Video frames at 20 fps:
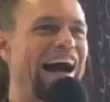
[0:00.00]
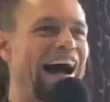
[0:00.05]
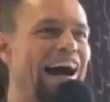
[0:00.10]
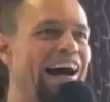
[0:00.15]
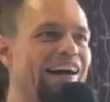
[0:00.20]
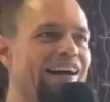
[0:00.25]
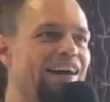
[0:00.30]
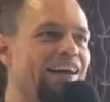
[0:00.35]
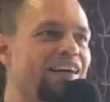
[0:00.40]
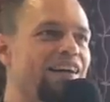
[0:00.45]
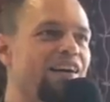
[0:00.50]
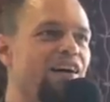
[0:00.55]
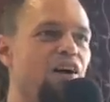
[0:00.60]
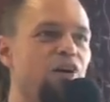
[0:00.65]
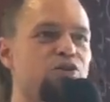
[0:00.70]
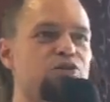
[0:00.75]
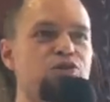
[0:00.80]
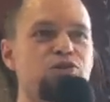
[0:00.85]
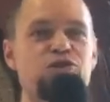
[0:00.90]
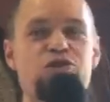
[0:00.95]
high-end
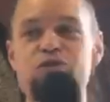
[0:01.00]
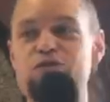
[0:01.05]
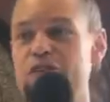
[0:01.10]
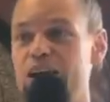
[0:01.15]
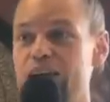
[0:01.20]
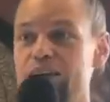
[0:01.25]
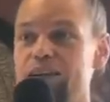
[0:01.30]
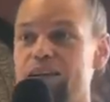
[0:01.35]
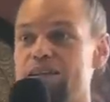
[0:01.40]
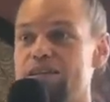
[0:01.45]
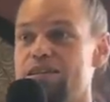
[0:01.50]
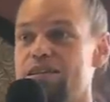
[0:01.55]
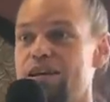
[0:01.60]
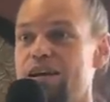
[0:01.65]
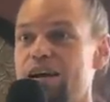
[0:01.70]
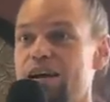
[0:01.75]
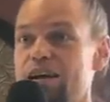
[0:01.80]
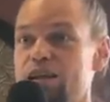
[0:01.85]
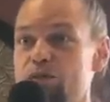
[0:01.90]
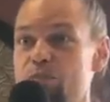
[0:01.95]
also surveillance
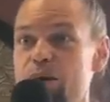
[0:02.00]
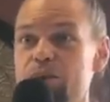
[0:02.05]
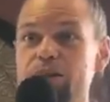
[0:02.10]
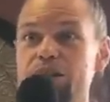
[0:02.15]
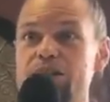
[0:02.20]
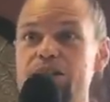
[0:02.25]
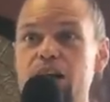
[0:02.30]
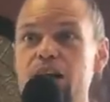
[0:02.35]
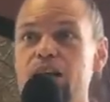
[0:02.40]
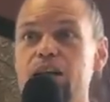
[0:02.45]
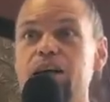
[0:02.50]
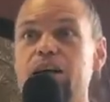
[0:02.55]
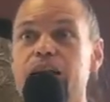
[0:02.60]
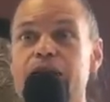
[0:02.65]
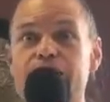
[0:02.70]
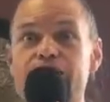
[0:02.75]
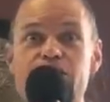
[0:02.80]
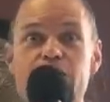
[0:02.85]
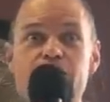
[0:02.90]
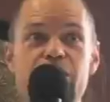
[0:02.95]
to be able to tell
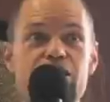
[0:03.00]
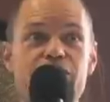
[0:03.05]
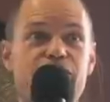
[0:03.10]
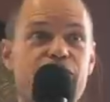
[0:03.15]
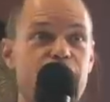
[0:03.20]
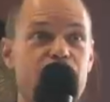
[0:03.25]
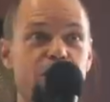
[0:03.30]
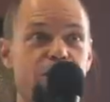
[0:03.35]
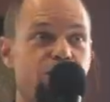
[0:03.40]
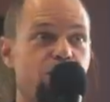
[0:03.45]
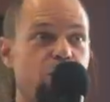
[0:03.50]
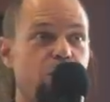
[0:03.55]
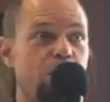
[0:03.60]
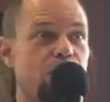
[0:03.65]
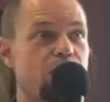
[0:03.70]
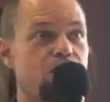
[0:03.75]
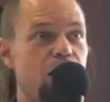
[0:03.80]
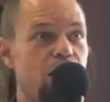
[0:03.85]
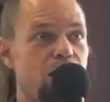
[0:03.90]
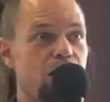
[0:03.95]
if somebody's fearful
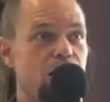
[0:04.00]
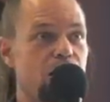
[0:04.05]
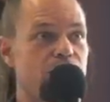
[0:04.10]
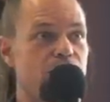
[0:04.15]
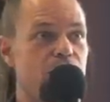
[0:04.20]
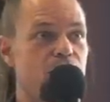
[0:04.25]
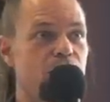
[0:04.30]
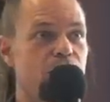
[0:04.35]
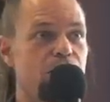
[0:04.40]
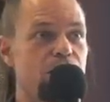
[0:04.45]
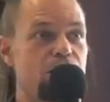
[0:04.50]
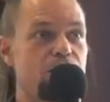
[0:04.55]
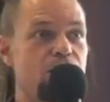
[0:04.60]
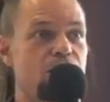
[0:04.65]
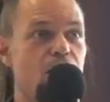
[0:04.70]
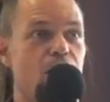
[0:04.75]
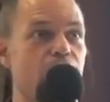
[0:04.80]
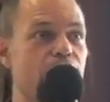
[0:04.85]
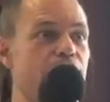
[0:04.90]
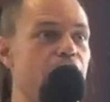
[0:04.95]
when they're talking on the phone. This
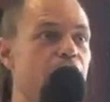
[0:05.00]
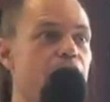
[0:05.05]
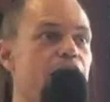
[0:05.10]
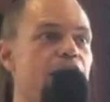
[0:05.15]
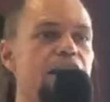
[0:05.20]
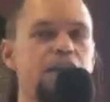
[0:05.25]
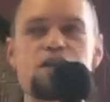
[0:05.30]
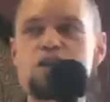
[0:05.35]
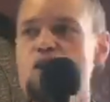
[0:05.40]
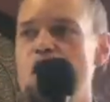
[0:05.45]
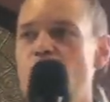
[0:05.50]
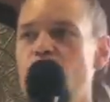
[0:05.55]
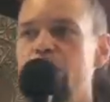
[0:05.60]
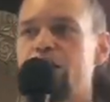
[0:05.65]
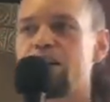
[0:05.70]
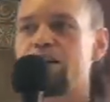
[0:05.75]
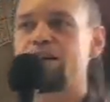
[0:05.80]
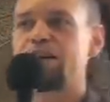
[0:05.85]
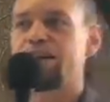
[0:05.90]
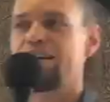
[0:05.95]
is all there. And you know
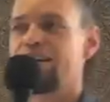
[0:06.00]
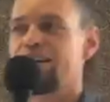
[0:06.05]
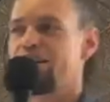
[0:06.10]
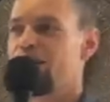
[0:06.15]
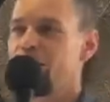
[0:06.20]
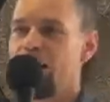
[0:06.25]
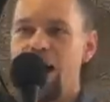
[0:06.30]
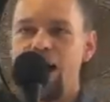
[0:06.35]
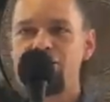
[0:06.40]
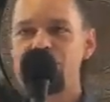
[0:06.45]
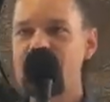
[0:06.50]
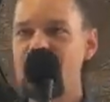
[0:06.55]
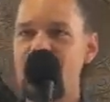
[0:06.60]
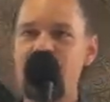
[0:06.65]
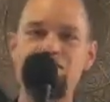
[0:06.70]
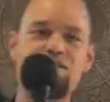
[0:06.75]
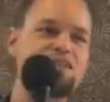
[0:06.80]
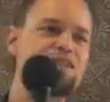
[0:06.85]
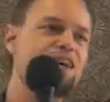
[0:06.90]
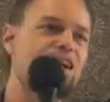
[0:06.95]
it. You don't have to
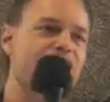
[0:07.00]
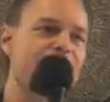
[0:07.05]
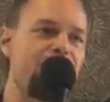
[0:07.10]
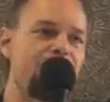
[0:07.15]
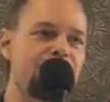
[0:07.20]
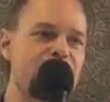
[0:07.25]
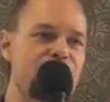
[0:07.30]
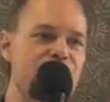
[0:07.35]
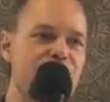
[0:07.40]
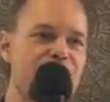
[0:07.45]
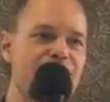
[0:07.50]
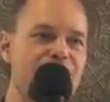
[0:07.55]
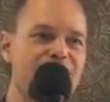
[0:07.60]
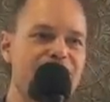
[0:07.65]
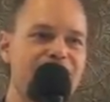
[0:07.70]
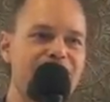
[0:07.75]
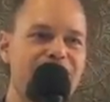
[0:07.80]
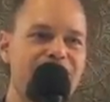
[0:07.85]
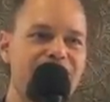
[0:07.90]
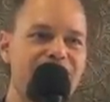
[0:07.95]
have the technology.
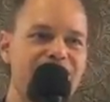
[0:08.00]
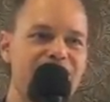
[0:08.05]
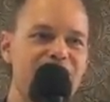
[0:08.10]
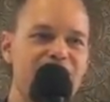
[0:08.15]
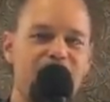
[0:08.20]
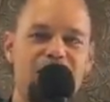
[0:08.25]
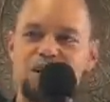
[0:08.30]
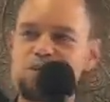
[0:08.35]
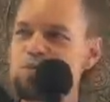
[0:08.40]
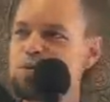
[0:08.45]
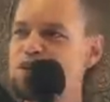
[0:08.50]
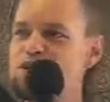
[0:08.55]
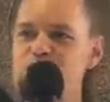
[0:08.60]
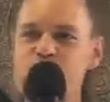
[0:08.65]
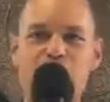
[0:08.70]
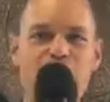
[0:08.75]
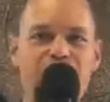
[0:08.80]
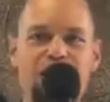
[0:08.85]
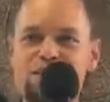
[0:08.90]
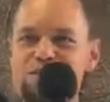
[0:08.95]
You know, husbands
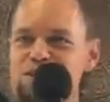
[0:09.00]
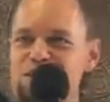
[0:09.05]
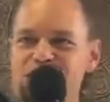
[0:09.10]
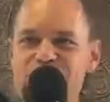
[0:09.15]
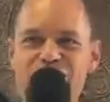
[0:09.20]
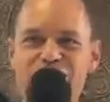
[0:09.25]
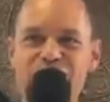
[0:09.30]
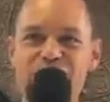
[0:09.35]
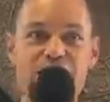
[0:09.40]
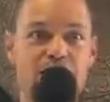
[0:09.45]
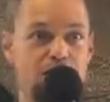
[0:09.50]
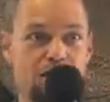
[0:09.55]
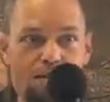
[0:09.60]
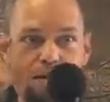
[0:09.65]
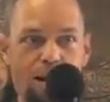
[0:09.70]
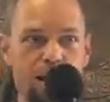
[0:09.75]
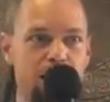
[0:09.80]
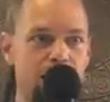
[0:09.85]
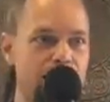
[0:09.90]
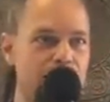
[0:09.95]
and wives, you know, it's
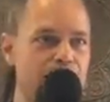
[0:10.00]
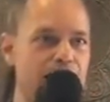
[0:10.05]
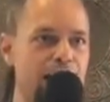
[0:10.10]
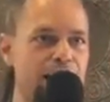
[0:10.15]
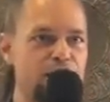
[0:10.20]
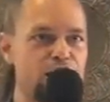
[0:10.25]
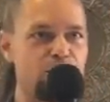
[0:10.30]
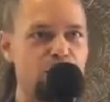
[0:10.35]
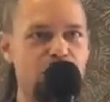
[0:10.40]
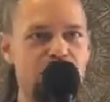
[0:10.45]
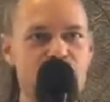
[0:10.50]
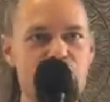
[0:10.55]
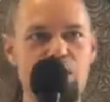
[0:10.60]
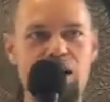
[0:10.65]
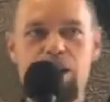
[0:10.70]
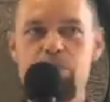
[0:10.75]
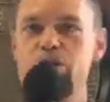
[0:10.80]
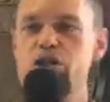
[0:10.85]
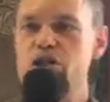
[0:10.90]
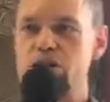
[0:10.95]
there. You can't explain
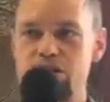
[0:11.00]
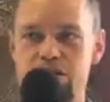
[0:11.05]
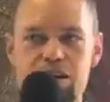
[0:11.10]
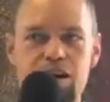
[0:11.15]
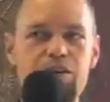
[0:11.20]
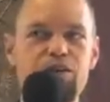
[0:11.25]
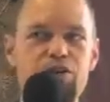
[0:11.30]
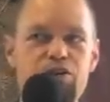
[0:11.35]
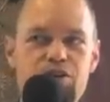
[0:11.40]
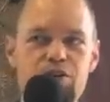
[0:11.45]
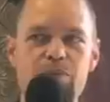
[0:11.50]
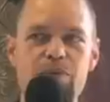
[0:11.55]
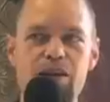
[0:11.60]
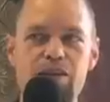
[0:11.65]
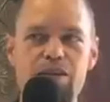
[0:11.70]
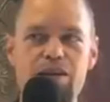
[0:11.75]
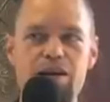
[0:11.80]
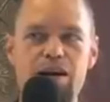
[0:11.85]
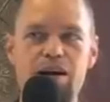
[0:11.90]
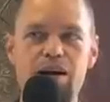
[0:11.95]
why, but you can tell there's
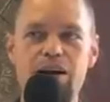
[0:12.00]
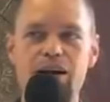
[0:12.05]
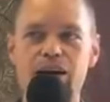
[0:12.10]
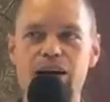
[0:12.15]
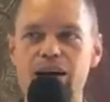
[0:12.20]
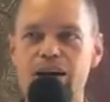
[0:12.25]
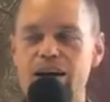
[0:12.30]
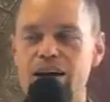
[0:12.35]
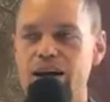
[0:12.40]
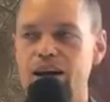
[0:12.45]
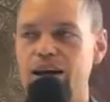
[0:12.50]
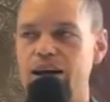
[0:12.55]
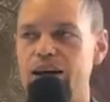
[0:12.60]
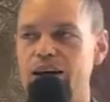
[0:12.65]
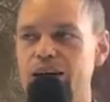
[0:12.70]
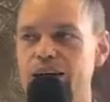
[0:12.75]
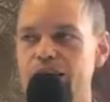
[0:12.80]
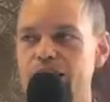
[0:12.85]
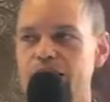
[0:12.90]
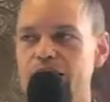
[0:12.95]
something there.
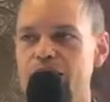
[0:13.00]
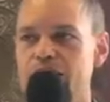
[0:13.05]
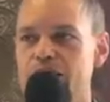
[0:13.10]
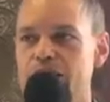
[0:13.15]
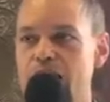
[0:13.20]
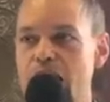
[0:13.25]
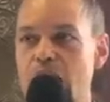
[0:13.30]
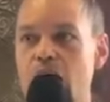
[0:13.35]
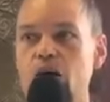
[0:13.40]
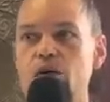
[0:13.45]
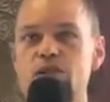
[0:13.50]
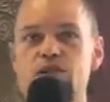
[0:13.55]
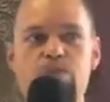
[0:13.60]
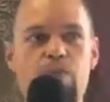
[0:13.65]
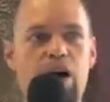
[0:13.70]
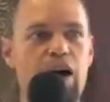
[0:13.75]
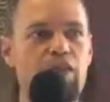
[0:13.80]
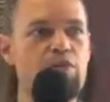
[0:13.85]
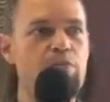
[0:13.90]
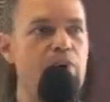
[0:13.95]
And now
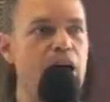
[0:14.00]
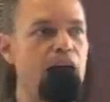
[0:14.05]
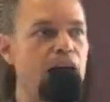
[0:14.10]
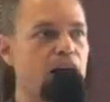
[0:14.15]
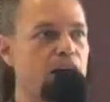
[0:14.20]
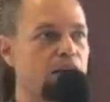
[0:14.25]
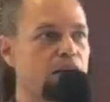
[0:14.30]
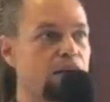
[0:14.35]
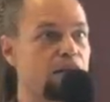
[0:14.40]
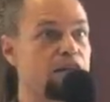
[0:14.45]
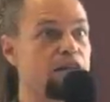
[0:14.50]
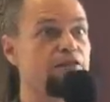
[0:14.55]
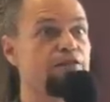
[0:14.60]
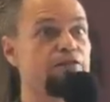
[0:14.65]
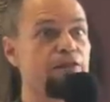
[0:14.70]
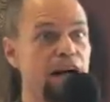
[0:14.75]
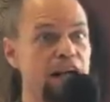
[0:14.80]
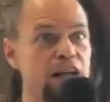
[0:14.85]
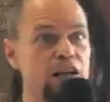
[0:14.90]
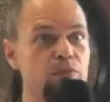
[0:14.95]
it's mathematically
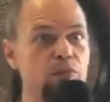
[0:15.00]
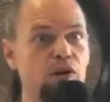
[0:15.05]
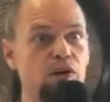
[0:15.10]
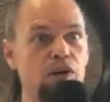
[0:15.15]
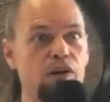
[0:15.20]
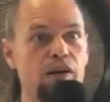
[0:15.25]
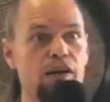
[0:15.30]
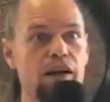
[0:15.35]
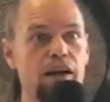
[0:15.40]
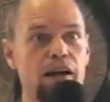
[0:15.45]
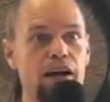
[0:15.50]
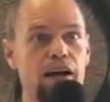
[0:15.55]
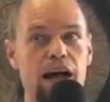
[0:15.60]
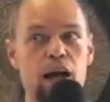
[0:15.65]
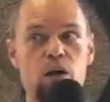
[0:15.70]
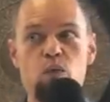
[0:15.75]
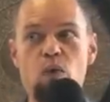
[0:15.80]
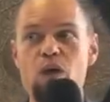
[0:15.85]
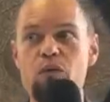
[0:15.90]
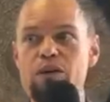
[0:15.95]
definable.
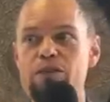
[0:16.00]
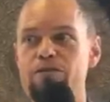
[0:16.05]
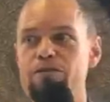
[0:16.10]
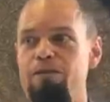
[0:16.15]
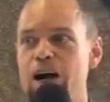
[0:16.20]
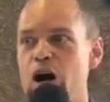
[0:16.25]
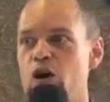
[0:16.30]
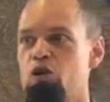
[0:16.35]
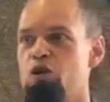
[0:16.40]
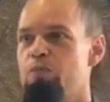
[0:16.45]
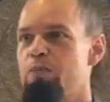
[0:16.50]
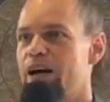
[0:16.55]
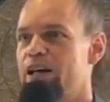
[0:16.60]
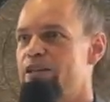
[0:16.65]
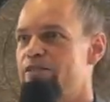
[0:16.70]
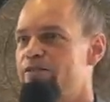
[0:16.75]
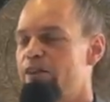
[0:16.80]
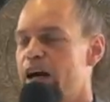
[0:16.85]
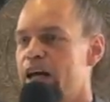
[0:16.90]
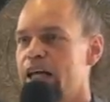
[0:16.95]
And what we found by
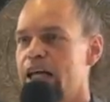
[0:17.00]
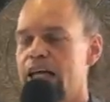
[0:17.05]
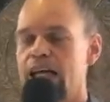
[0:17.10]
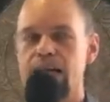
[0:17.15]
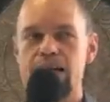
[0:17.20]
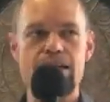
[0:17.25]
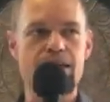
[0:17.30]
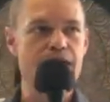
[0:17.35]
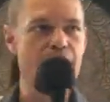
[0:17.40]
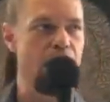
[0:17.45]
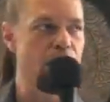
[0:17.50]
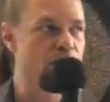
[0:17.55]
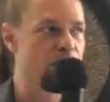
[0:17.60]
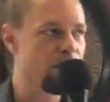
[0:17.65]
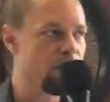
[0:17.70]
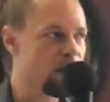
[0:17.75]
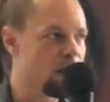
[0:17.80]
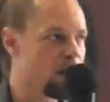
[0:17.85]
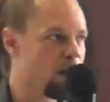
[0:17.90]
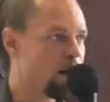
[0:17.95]
defining it is that
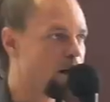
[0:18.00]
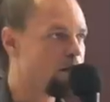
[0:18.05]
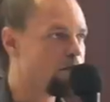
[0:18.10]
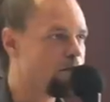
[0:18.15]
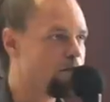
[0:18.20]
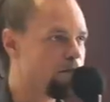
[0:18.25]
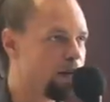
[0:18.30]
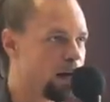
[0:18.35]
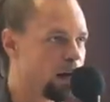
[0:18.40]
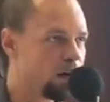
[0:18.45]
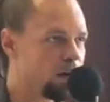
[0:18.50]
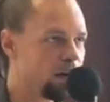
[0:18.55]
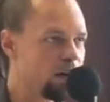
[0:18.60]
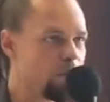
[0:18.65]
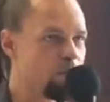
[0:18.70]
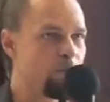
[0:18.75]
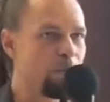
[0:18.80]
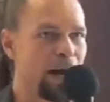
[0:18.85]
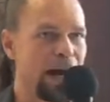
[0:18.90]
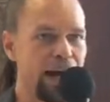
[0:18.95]
the
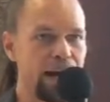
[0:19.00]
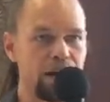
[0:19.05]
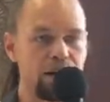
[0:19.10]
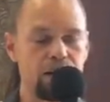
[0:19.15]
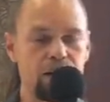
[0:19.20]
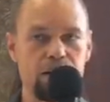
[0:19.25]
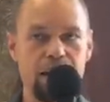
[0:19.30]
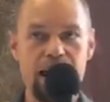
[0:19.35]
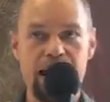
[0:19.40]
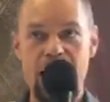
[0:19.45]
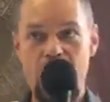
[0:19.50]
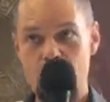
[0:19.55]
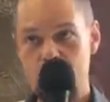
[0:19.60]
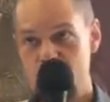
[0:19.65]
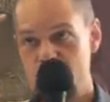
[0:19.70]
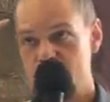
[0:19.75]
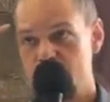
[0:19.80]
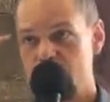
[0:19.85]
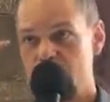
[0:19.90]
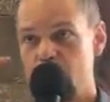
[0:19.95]
very pattern that
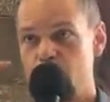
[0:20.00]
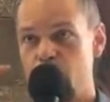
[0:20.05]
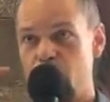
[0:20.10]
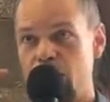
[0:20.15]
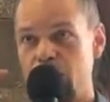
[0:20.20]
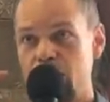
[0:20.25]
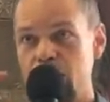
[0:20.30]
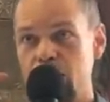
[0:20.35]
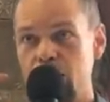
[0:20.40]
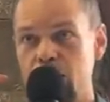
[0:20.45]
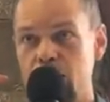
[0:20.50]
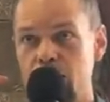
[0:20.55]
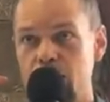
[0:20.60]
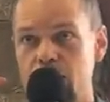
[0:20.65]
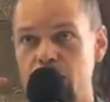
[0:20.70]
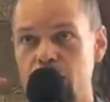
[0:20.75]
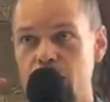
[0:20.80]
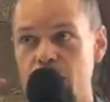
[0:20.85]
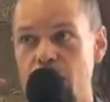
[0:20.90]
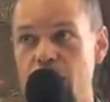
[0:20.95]
happens in the brain
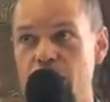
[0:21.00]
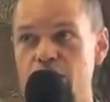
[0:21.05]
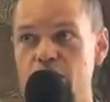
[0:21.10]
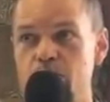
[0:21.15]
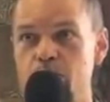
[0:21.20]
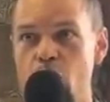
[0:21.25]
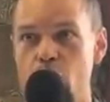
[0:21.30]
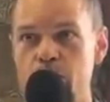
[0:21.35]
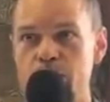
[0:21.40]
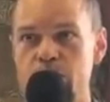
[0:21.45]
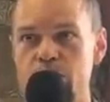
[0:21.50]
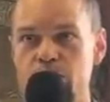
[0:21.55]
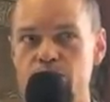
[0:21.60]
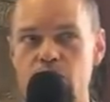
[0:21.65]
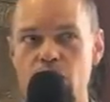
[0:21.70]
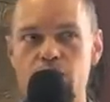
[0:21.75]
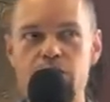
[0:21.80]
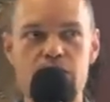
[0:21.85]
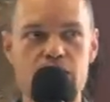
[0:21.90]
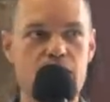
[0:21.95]
at the moment
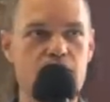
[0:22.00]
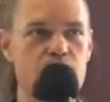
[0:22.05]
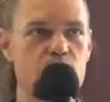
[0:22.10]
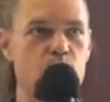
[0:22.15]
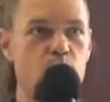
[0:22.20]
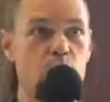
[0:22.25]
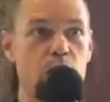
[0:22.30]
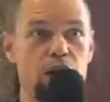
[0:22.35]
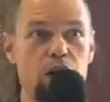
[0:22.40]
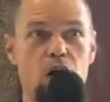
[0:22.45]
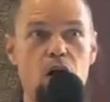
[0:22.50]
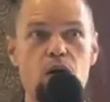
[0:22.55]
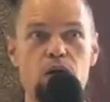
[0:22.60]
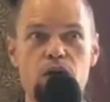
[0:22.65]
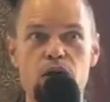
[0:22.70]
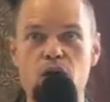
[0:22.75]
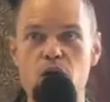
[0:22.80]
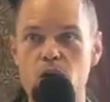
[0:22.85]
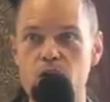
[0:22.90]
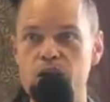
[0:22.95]
of love is this, what we call
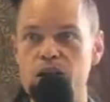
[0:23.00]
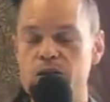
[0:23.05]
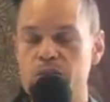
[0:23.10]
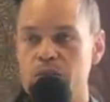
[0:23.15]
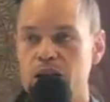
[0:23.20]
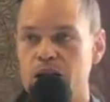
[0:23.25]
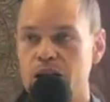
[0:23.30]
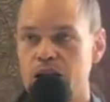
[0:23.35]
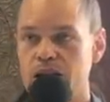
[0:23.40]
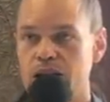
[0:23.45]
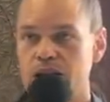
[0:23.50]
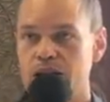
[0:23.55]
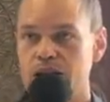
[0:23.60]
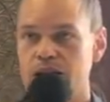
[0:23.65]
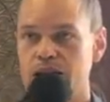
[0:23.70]
the golden mean.